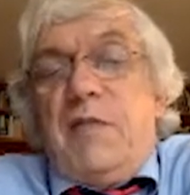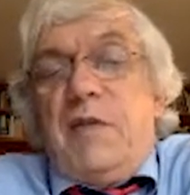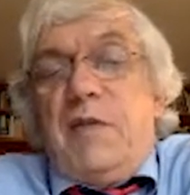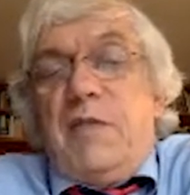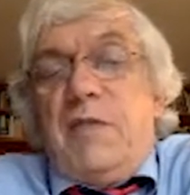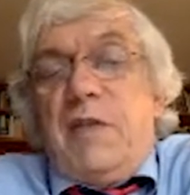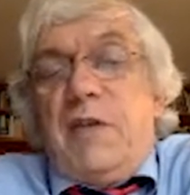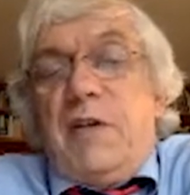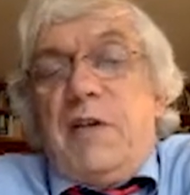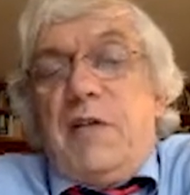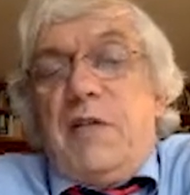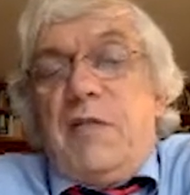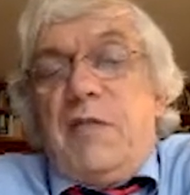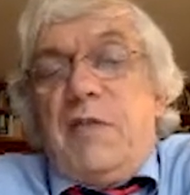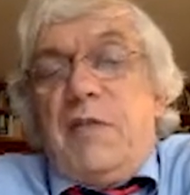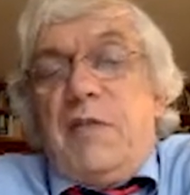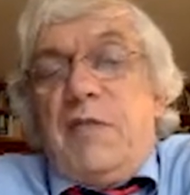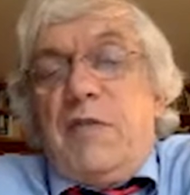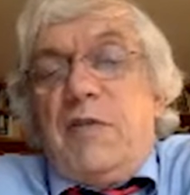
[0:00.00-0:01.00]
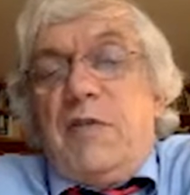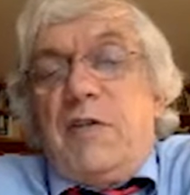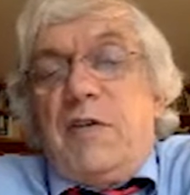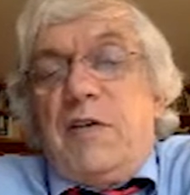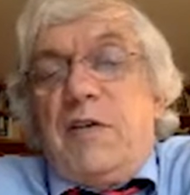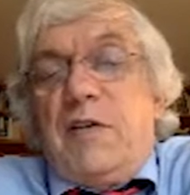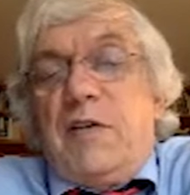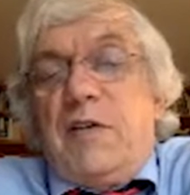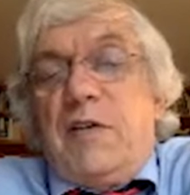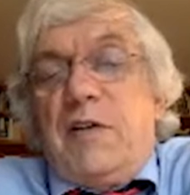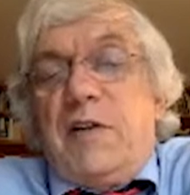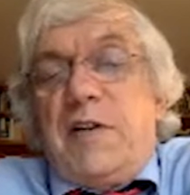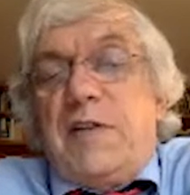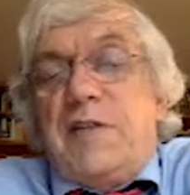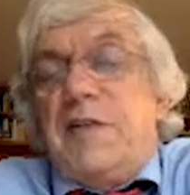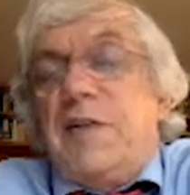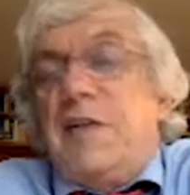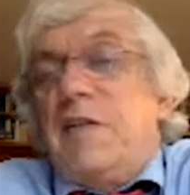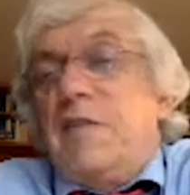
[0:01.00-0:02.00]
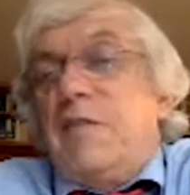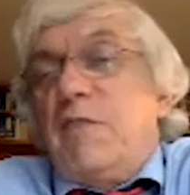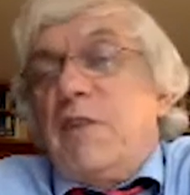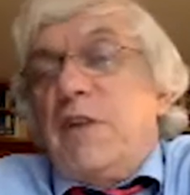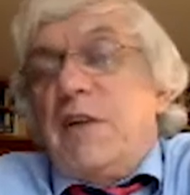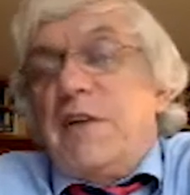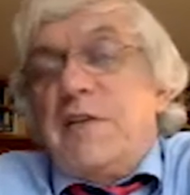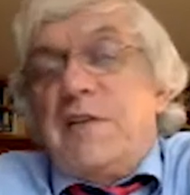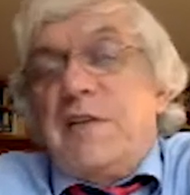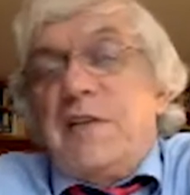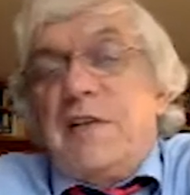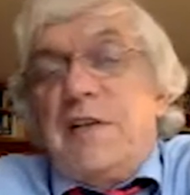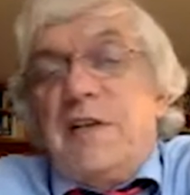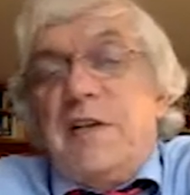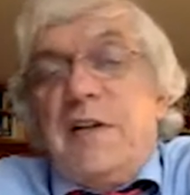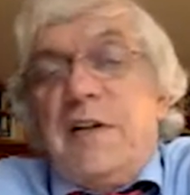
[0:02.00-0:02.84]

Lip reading: my book, An Accidental Brexit,